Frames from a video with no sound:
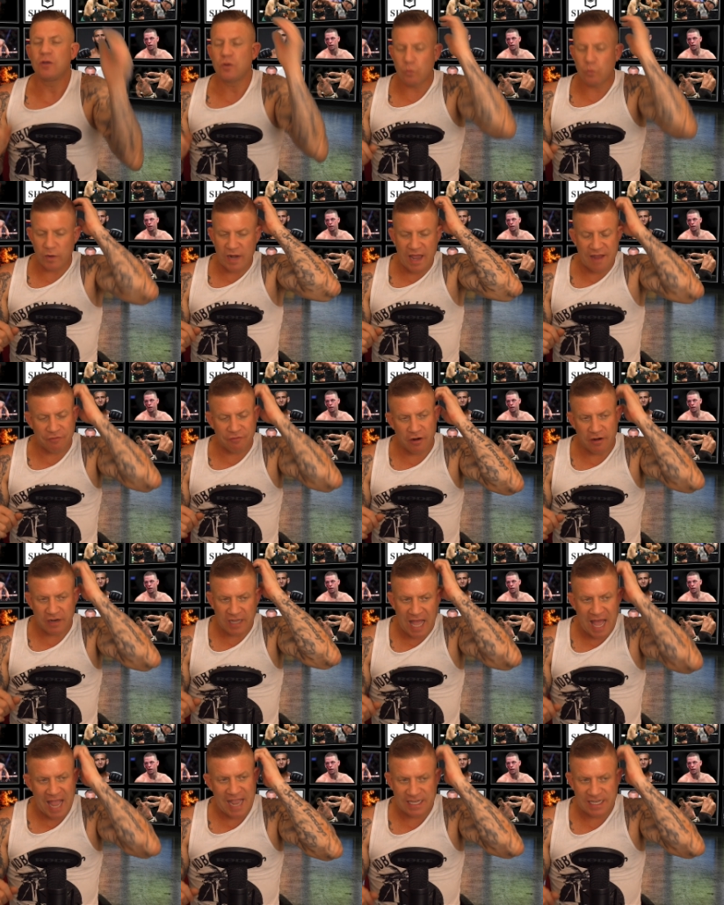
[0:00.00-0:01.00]
Whenever a
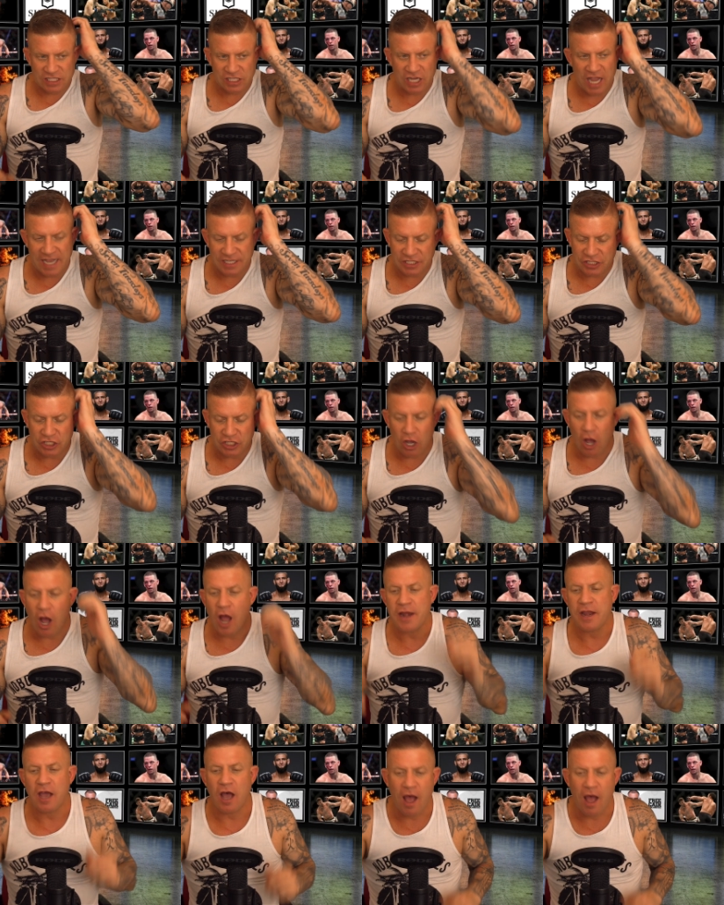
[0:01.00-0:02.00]
guy has has
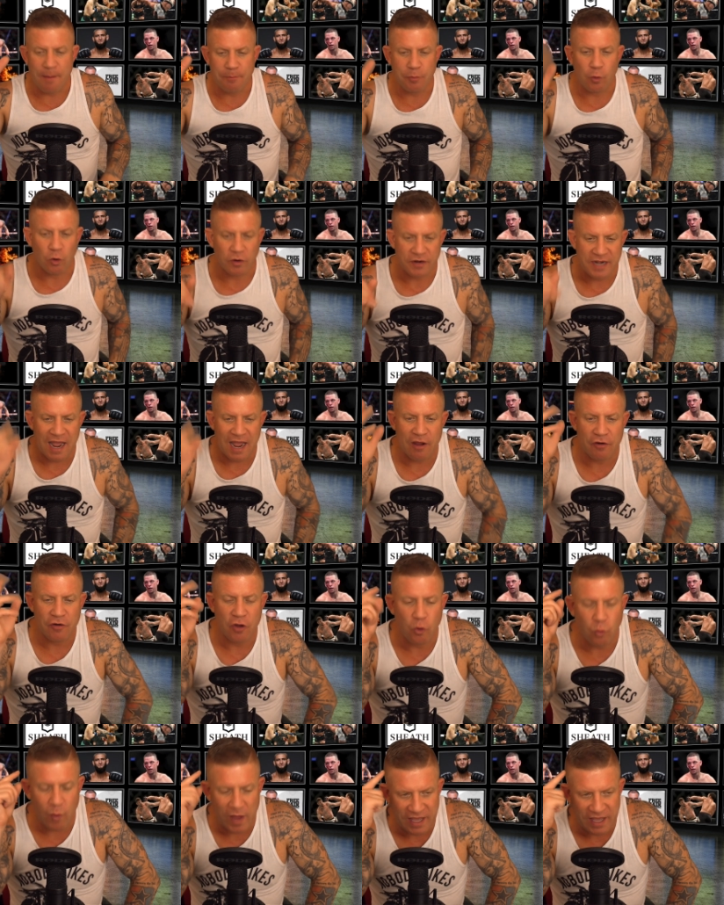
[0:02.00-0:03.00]
gone up or down
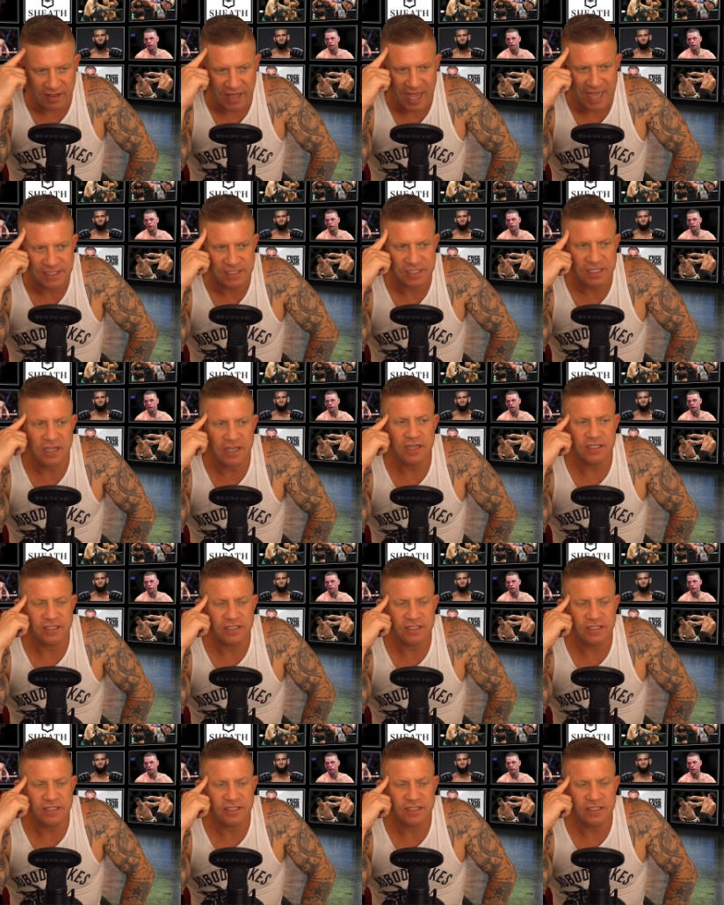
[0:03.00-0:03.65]
a weight class